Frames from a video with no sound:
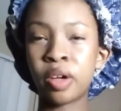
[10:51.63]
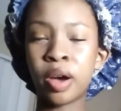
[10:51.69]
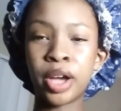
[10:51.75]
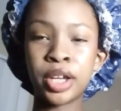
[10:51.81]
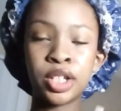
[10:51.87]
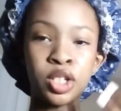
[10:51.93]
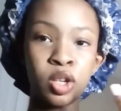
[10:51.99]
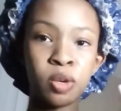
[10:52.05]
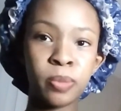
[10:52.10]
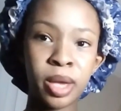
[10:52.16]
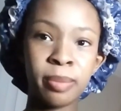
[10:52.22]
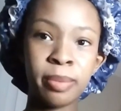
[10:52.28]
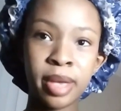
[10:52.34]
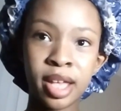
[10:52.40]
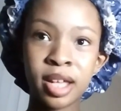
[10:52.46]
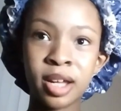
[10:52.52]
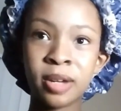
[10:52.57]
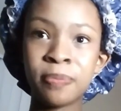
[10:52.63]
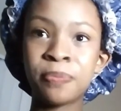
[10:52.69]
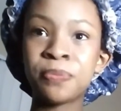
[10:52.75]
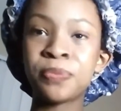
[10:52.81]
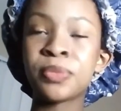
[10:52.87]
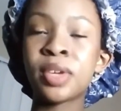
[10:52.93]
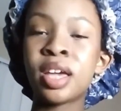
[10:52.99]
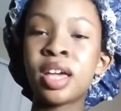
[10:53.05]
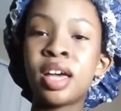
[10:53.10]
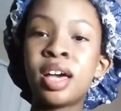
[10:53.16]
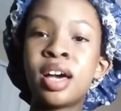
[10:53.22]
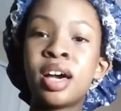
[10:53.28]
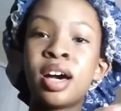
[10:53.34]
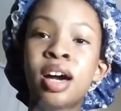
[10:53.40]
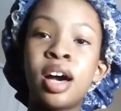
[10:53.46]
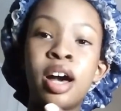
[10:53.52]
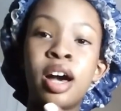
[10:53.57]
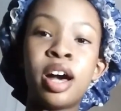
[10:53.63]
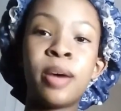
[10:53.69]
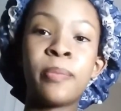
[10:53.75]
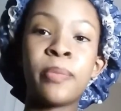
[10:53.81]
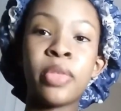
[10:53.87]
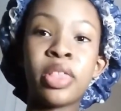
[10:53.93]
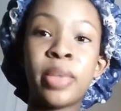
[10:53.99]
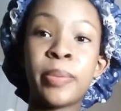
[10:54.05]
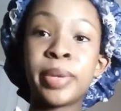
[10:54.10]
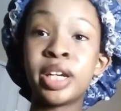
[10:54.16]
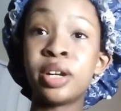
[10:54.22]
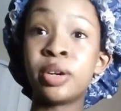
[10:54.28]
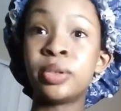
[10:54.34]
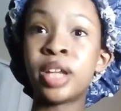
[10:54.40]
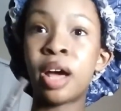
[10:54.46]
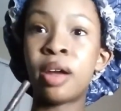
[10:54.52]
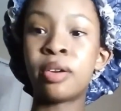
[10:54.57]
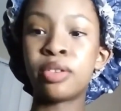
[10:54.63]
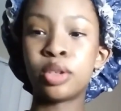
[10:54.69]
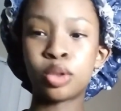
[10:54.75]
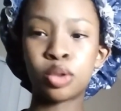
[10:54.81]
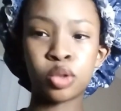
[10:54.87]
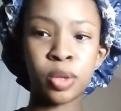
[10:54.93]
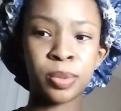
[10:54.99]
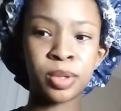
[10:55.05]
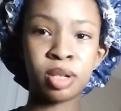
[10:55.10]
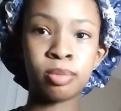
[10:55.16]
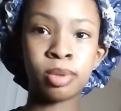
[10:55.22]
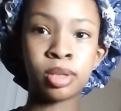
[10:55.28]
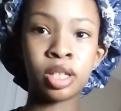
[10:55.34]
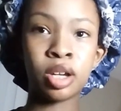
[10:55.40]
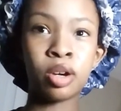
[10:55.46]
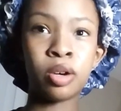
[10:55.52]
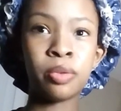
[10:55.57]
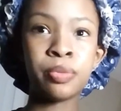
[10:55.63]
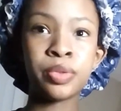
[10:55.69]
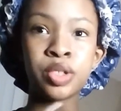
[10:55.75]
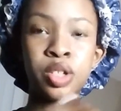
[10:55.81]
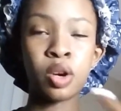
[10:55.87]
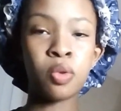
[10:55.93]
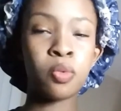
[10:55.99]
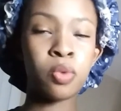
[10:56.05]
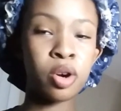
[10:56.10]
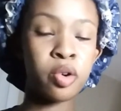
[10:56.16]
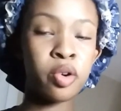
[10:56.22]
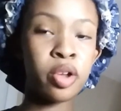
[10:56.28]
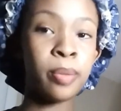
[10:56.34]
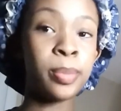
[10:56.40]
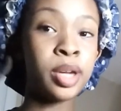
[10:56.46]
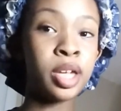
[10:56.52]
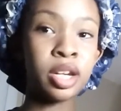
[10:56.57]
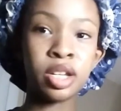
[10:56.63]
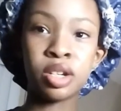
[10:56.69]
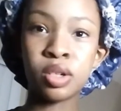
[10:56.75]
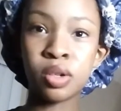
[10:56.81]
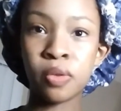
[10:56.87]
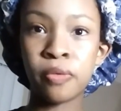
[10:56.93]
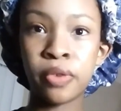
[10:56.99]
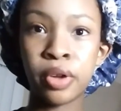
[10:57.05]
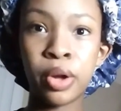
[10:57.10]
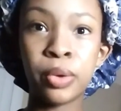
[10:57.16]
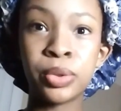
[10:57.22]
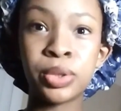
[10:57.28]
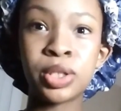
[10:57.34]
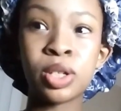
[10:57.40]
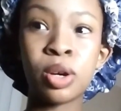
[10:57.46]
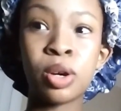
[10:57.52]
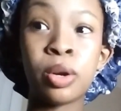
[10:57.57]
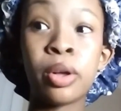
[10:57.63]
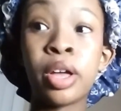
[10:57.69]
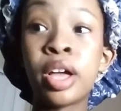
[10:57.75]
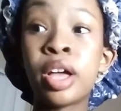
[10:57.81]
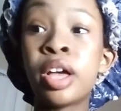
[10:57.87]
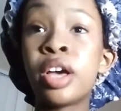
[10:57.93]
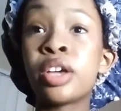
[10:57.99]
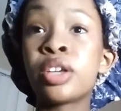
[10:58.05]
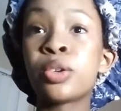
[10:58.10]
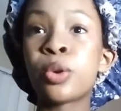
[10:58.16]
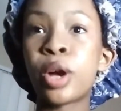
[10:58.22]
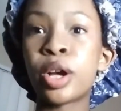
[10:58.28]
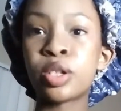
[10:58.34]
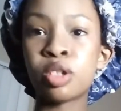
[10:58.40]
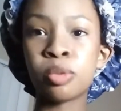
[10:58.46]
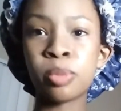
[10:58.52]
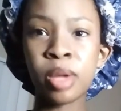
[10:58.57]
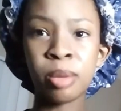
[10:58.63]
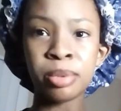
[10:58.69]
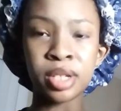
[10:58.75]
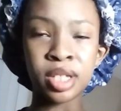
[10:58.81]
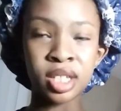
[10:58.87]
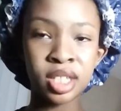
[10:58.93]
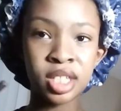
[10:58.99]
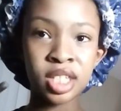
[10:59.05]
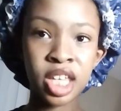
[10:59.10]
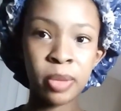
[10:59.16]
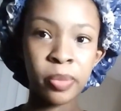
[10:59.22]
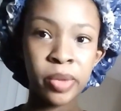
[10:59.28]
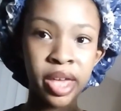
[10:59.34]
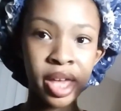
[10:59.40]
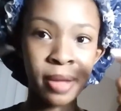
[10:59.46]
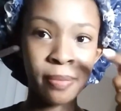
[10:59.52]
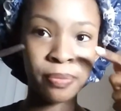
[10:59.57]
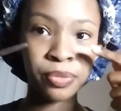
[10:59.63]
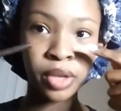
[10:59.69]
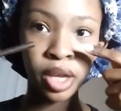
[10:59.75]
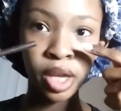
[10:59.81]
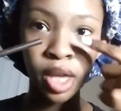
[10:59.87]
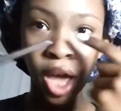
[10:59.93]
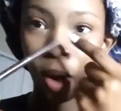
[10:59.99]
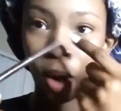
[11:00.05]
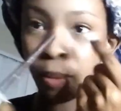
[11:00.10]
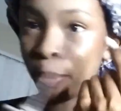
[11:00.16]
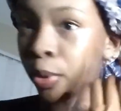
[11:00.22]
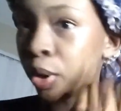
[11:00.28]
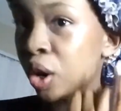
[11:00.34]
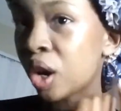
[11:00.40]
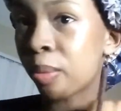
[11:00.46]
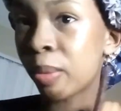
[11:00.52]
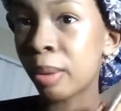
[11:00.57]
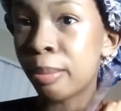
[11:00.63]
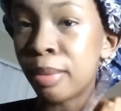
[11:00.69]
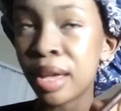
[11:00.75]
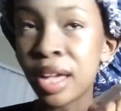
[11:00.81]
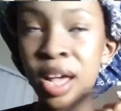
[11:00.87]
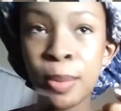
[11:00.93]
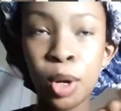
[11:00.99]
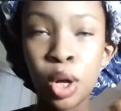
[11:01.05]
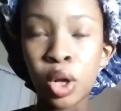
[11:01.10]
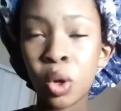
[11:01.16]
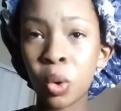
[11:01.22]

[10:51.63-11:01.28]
how I do my makeup, um, let me know down in the description below. Don't worry, I'm getting a new phone, so you guys will be able to see me like how I'm putting my makeup a